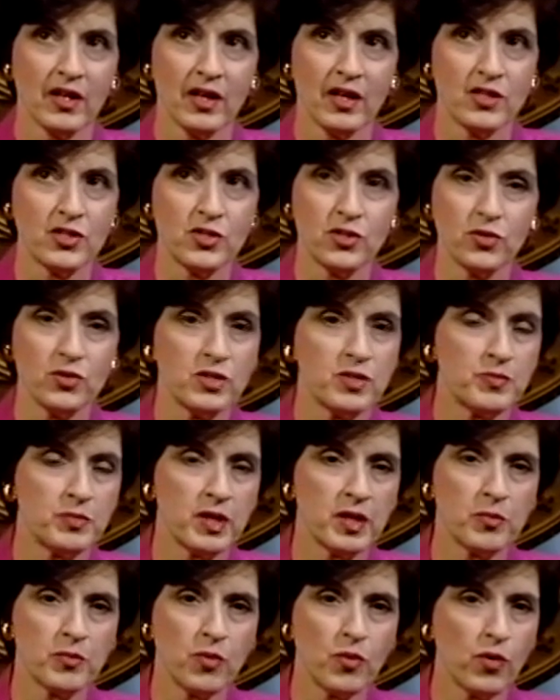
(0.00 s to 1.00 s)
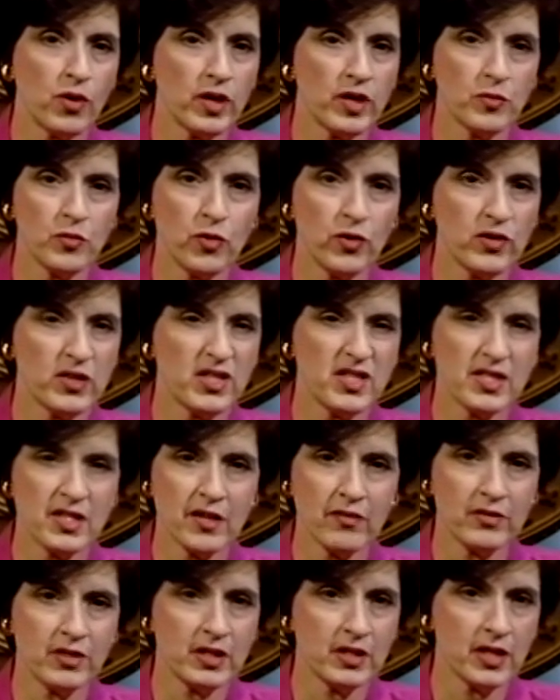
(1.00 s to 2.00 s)
students being born in more than
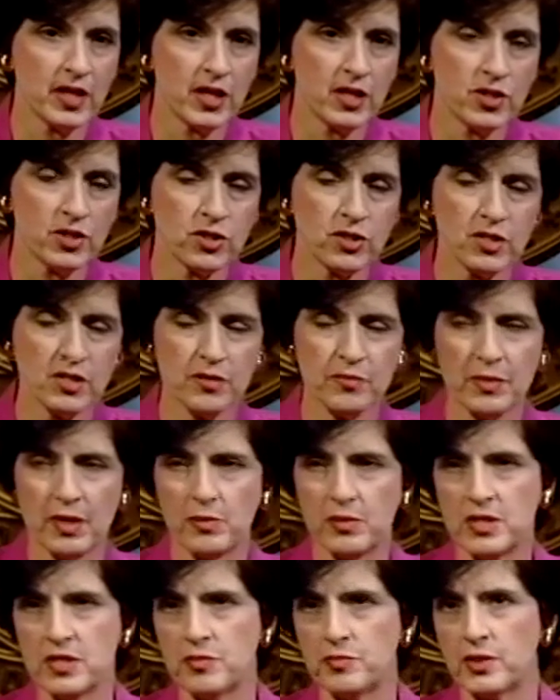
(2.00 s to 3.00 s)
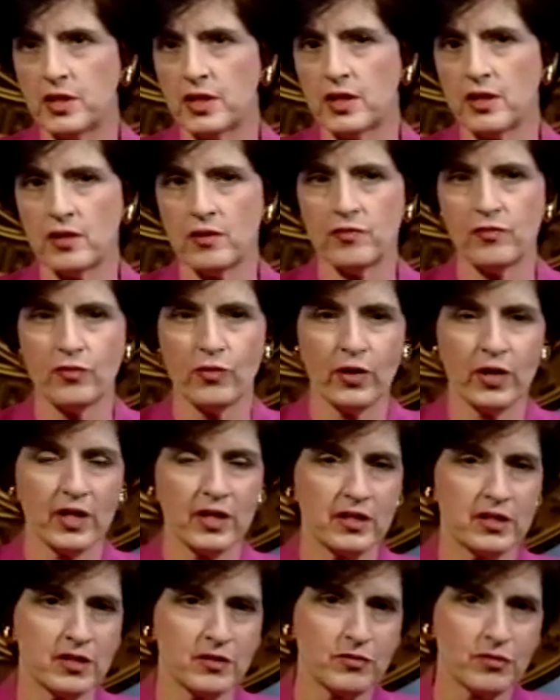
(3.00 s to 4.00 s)
70 nations, maybe speaking 40
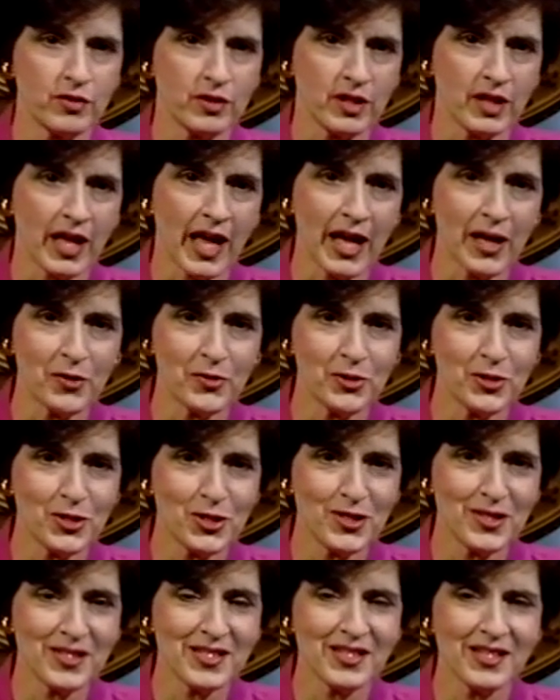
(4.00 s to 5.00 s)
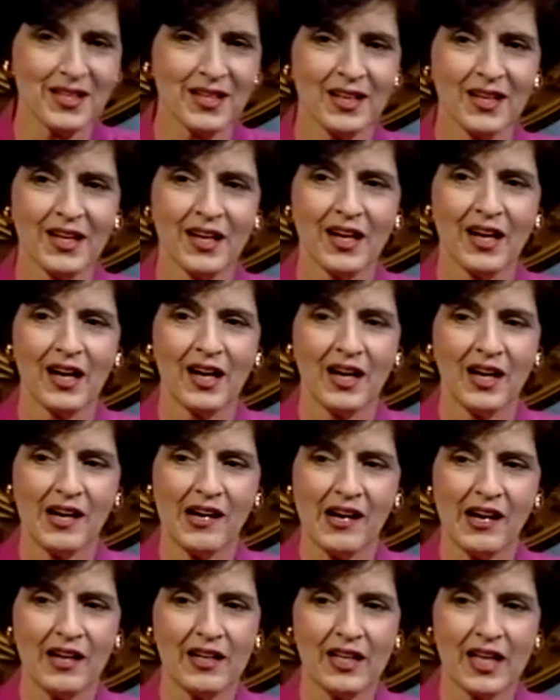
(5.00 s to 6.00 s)
different languages,
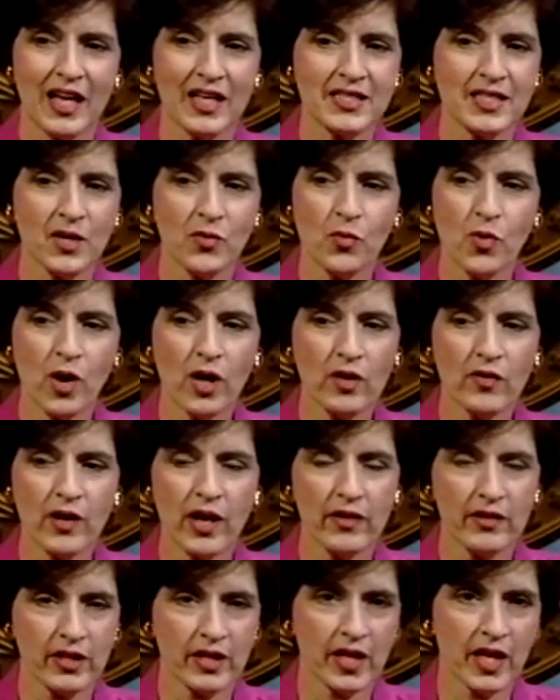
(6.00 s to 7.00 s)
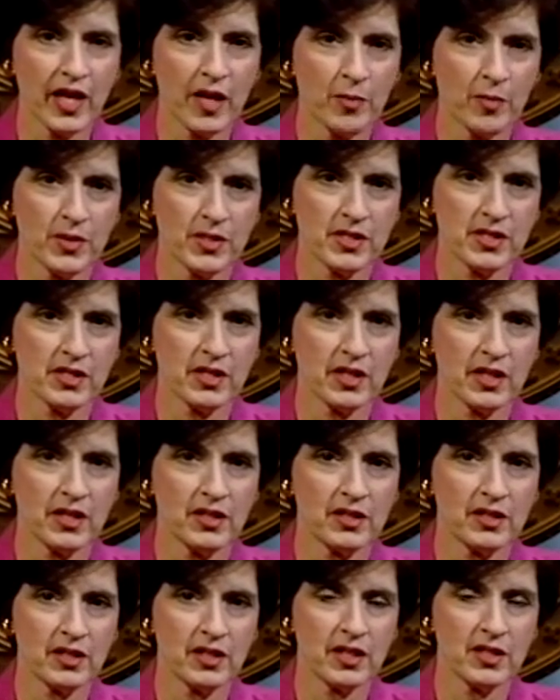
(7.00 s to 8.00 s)
as I walk around the campus,
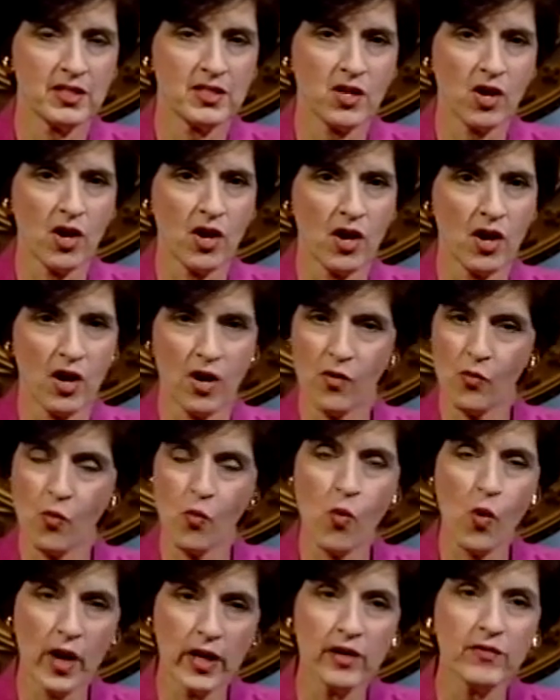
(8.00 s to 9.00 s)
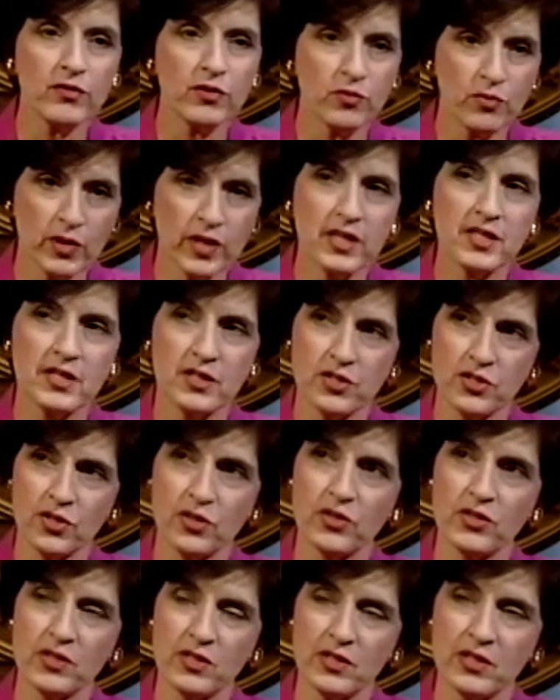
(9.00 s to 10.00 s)
it's one of the reasons,
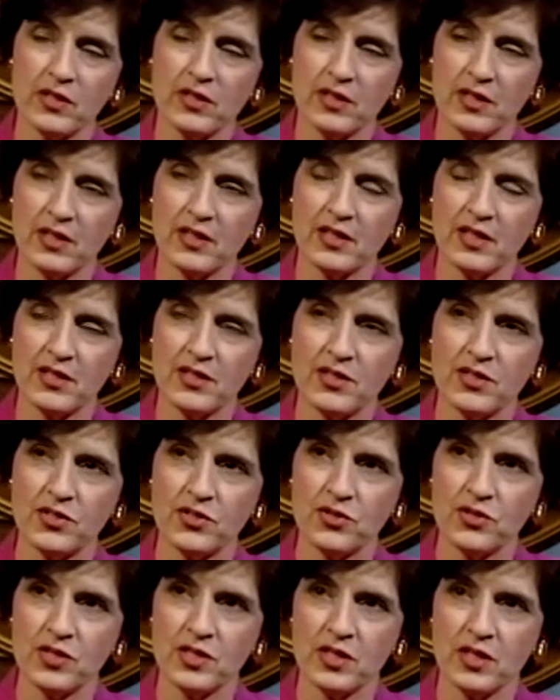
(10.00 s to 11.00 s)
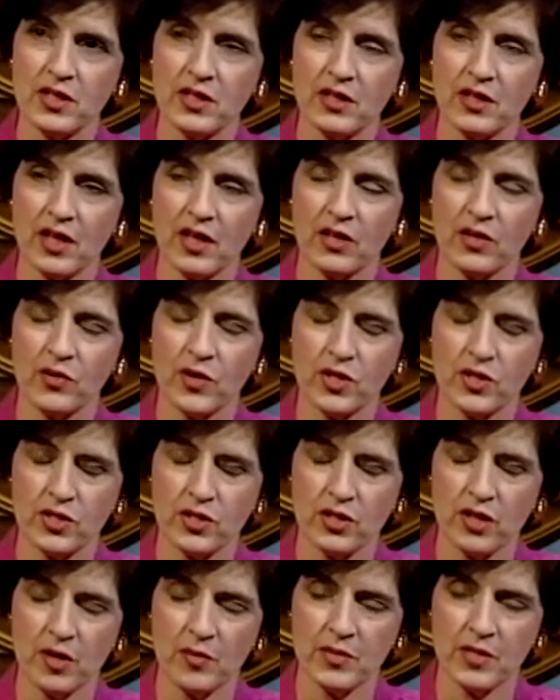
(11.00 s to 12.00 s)
it's interesting that question
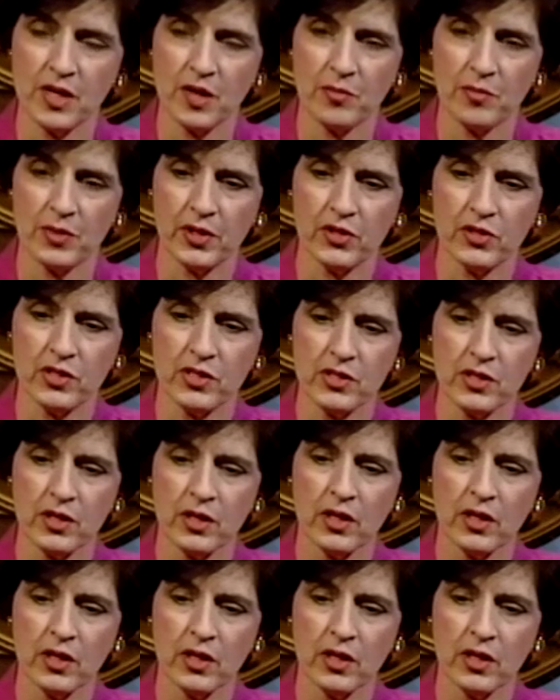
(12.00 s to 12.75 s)
comes up, because